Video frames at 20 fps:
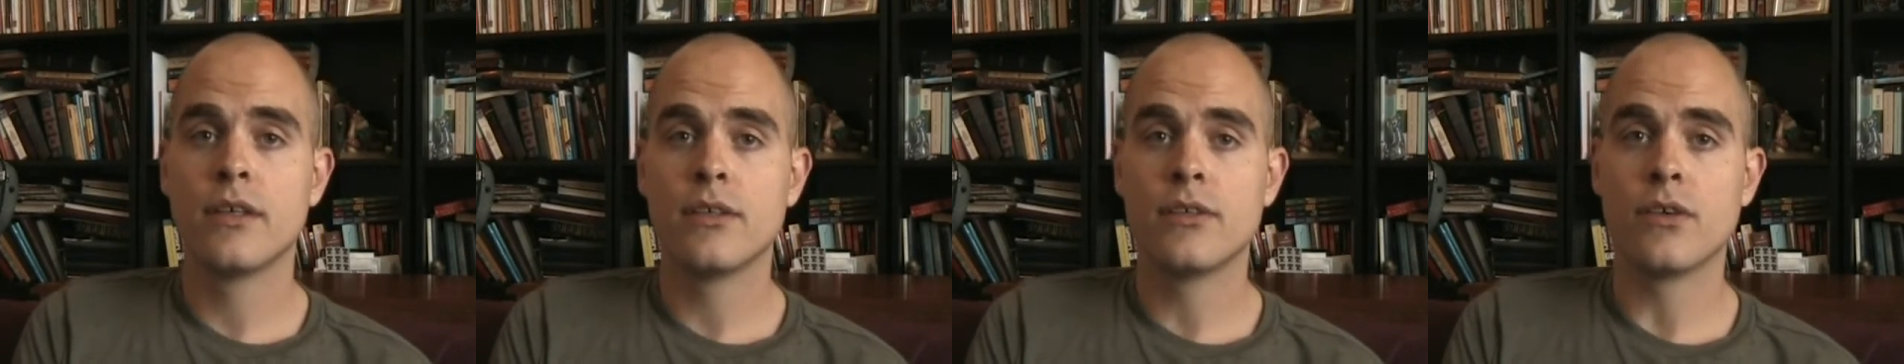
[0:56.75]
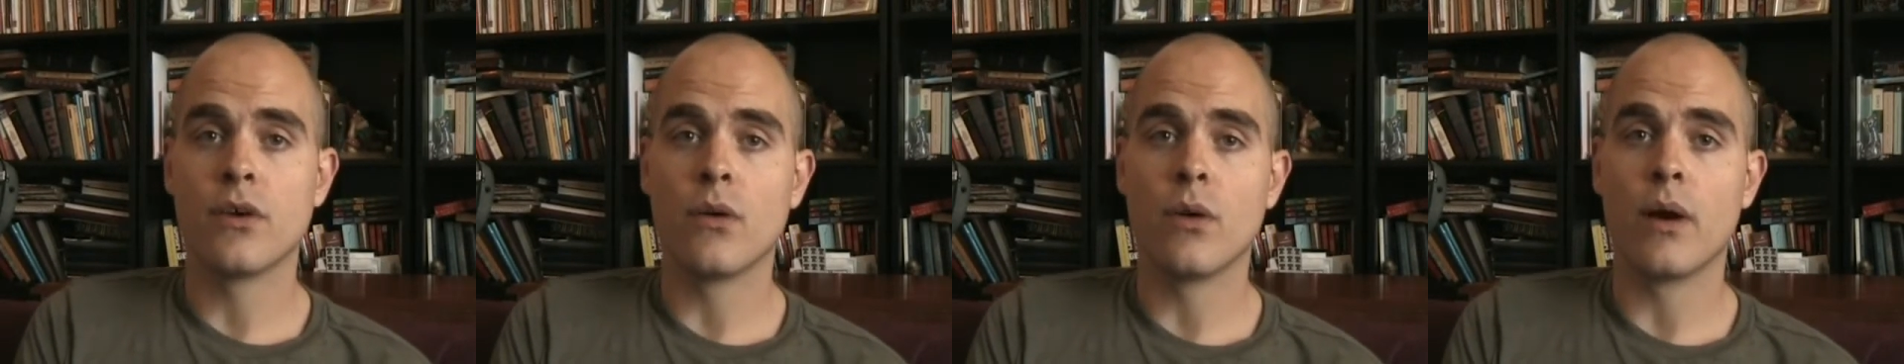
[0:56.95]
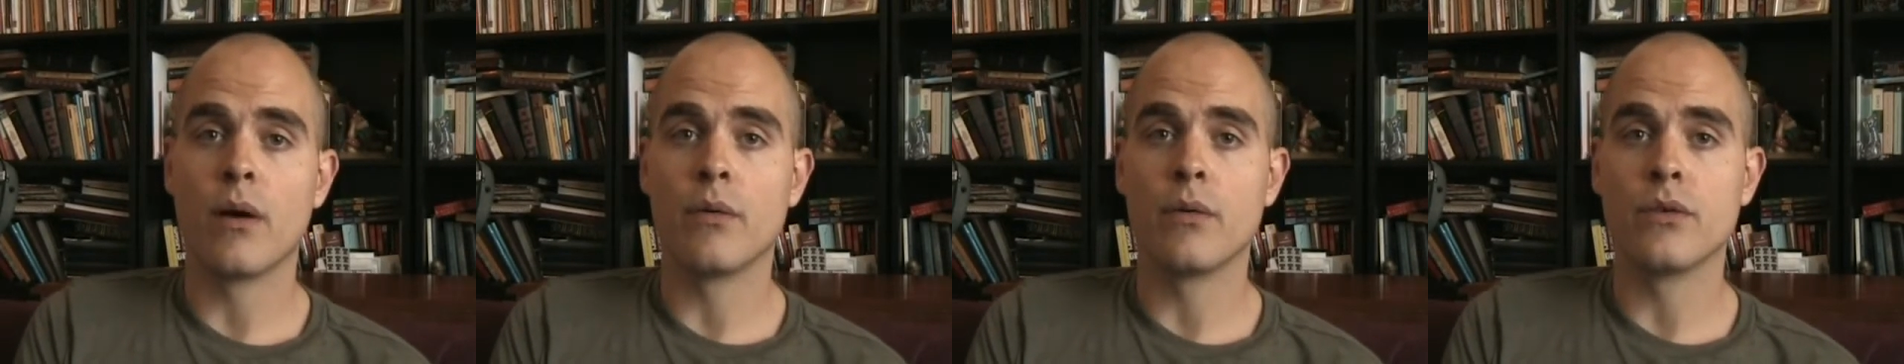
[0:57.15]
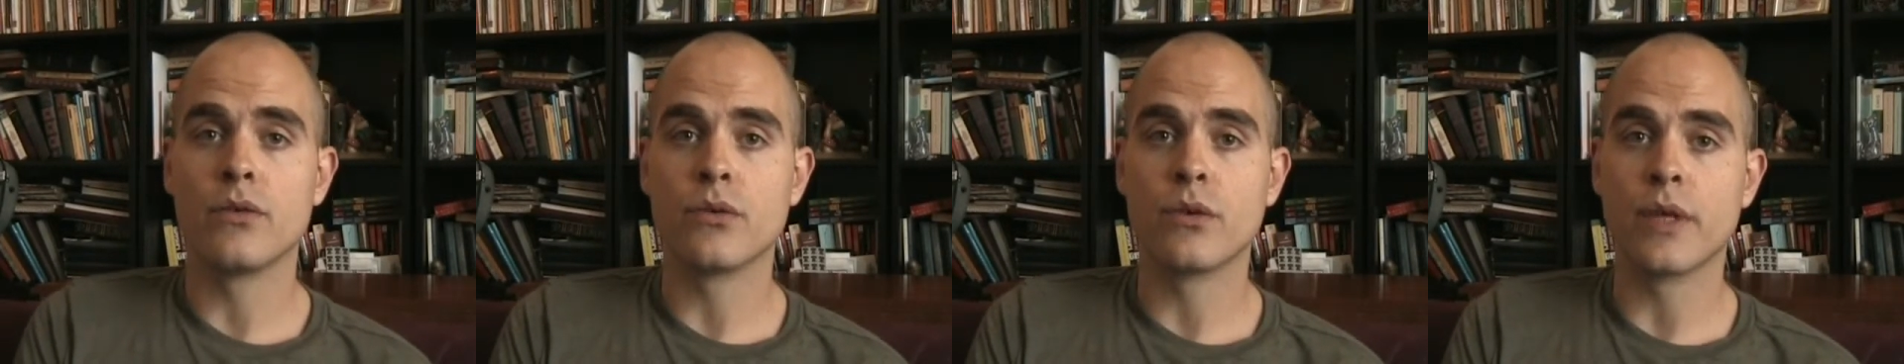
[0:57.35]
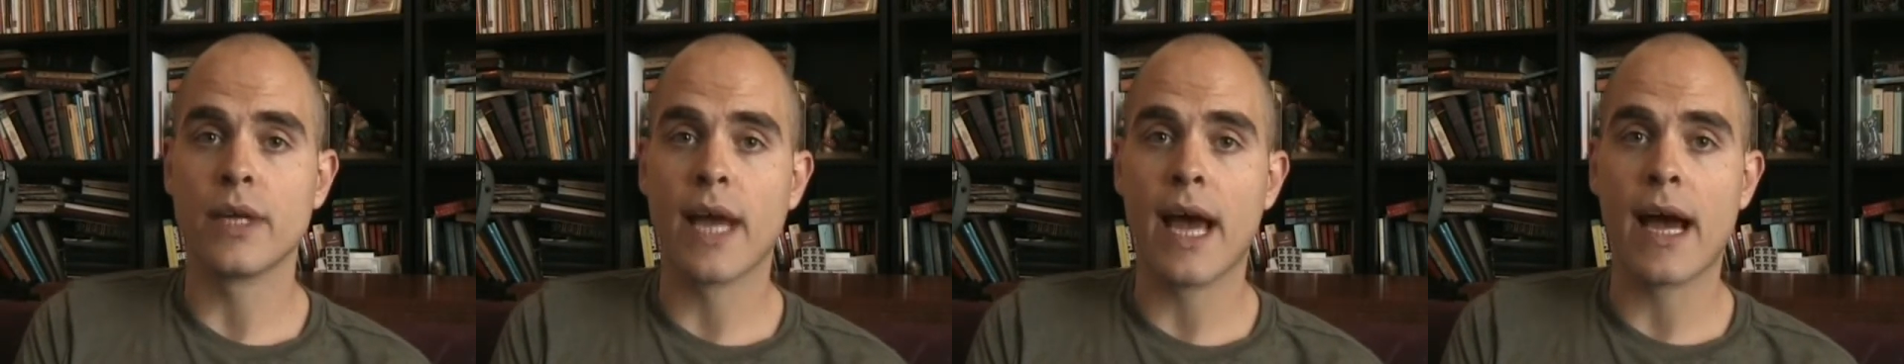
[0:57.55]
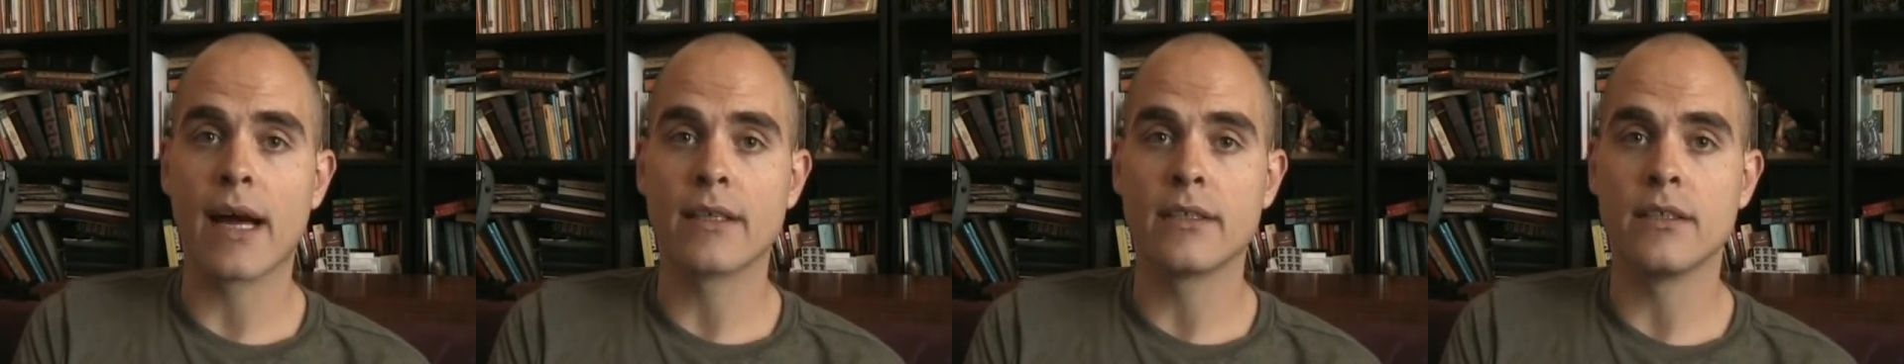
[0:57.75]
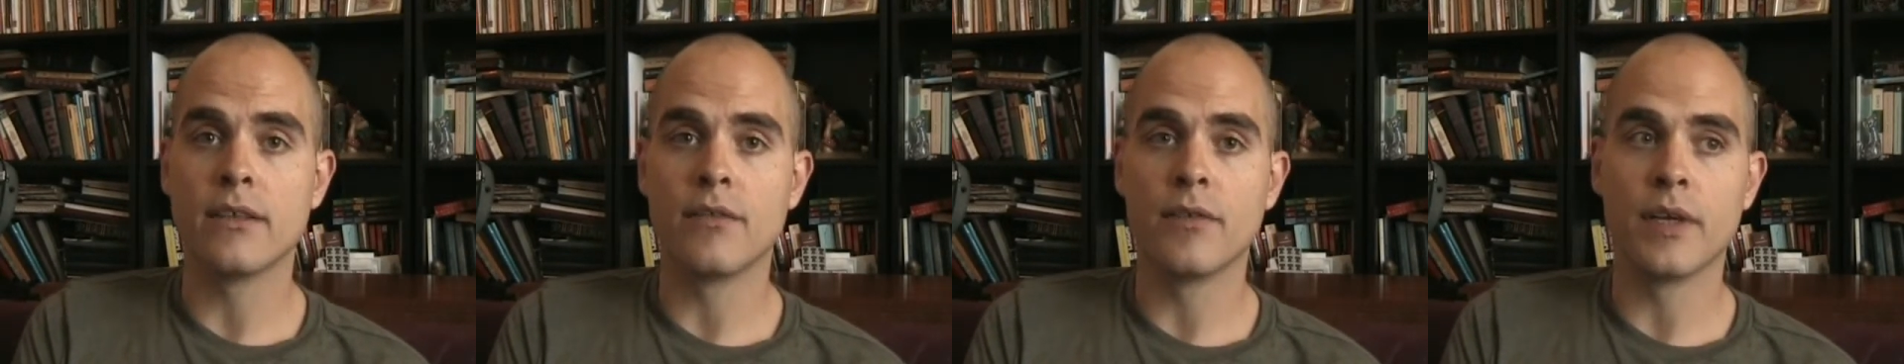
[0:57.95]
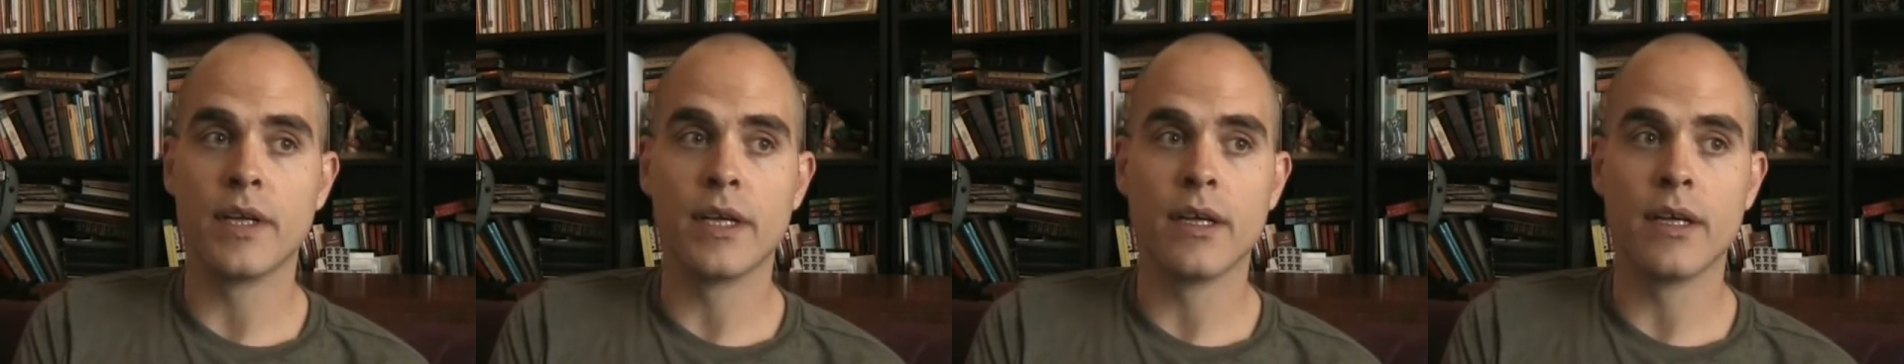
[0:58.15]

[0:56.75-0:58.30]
So I was really active